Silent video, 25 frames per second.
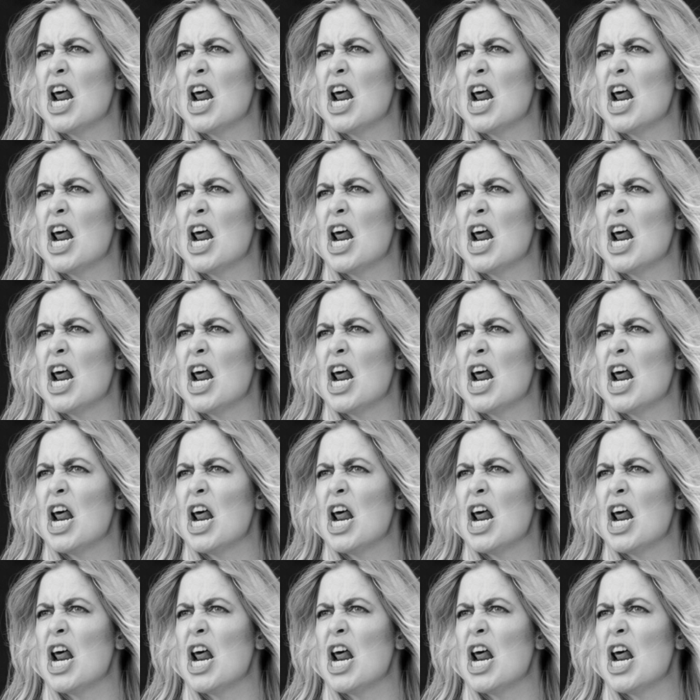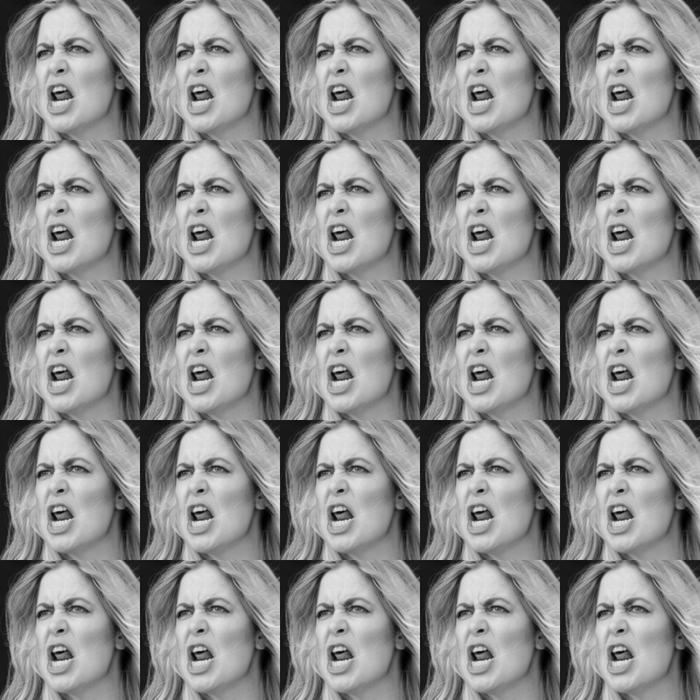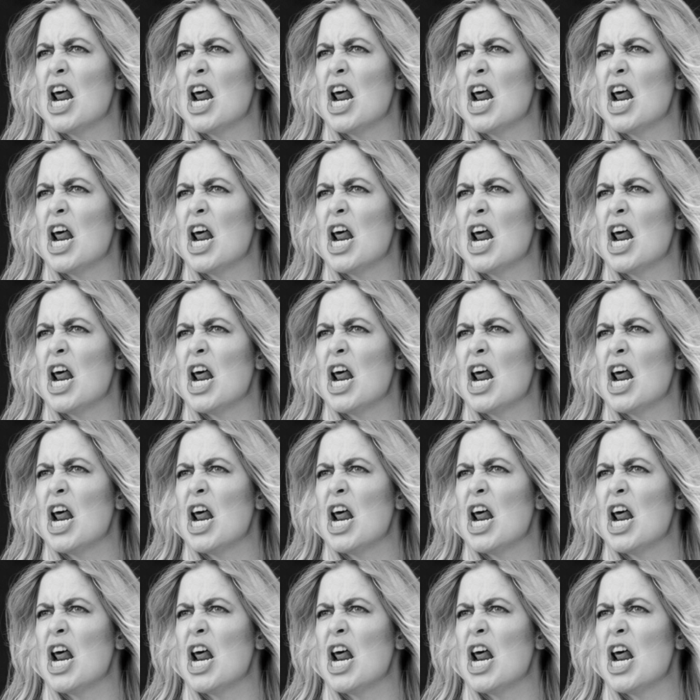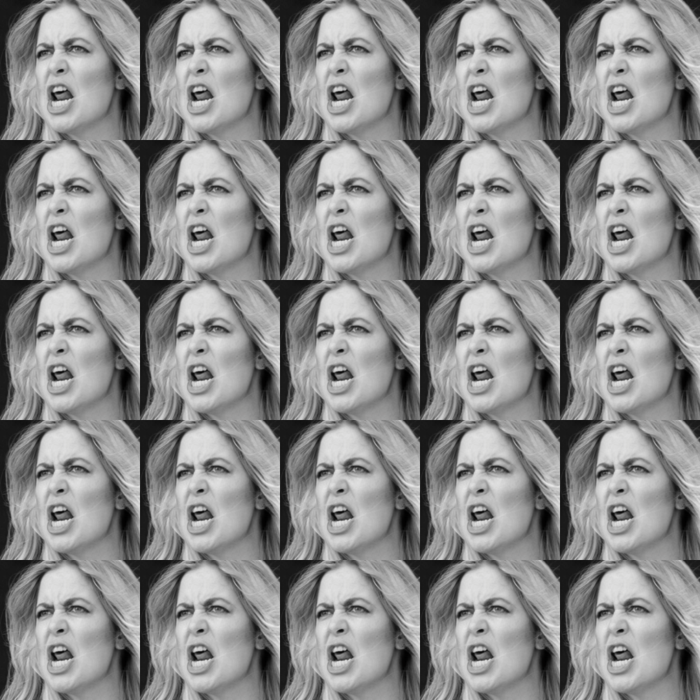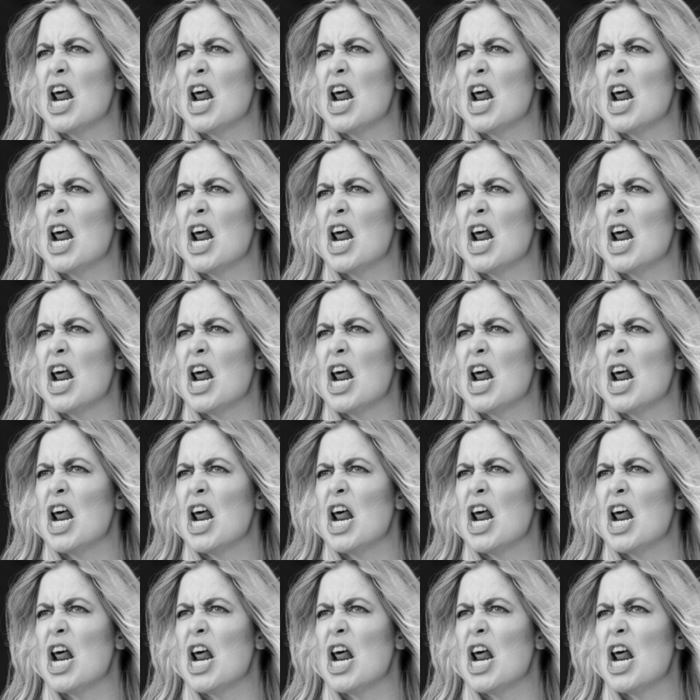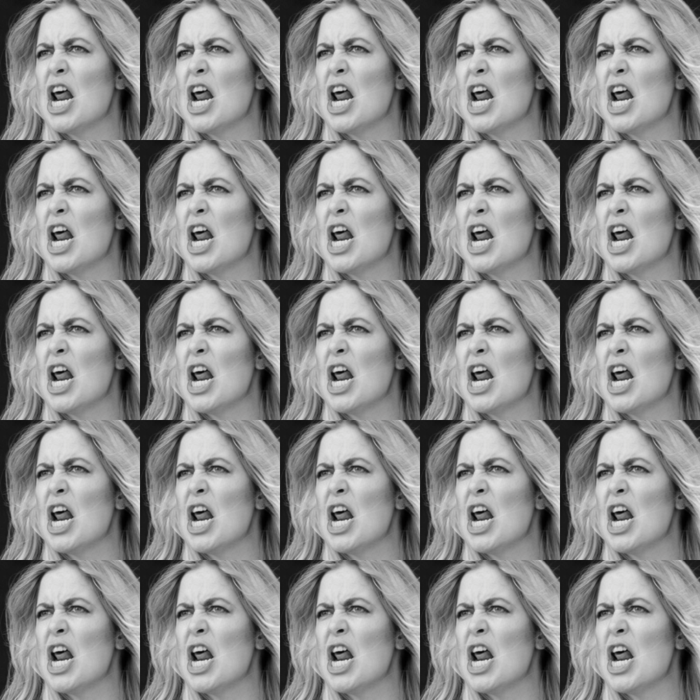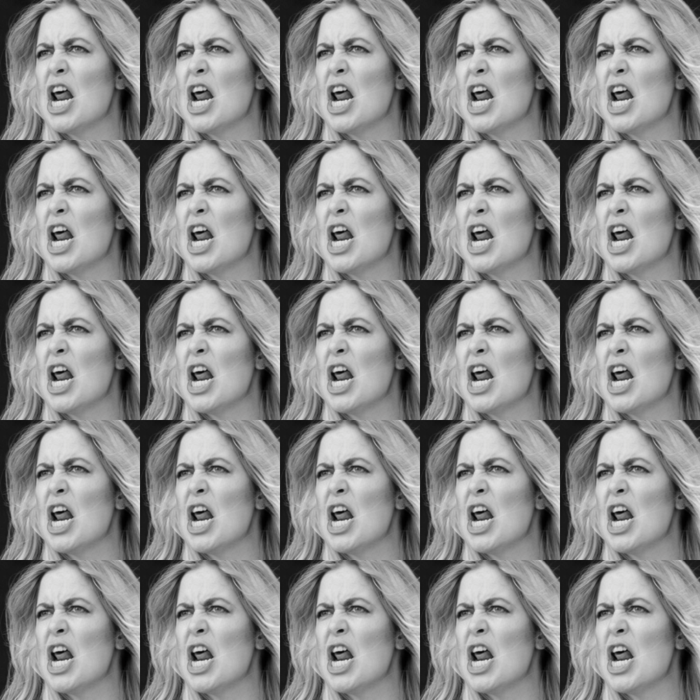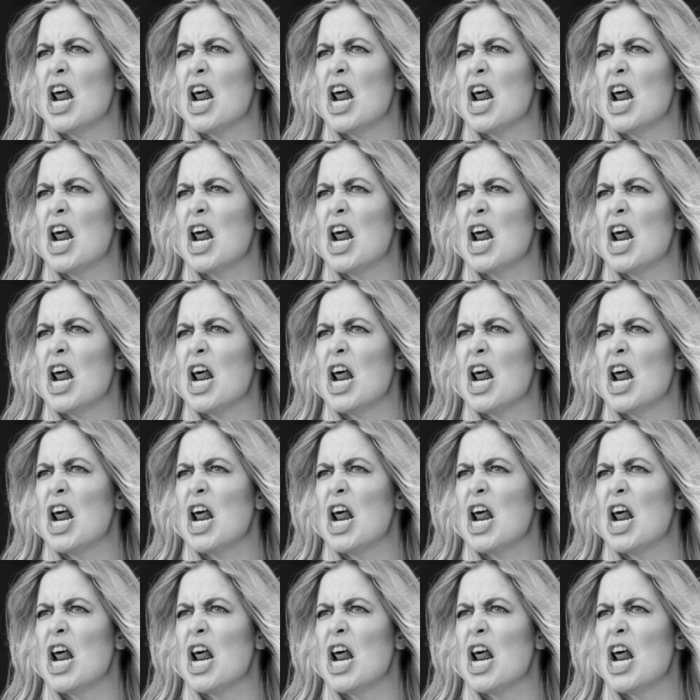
The face doesn't move, so there is nothing to read.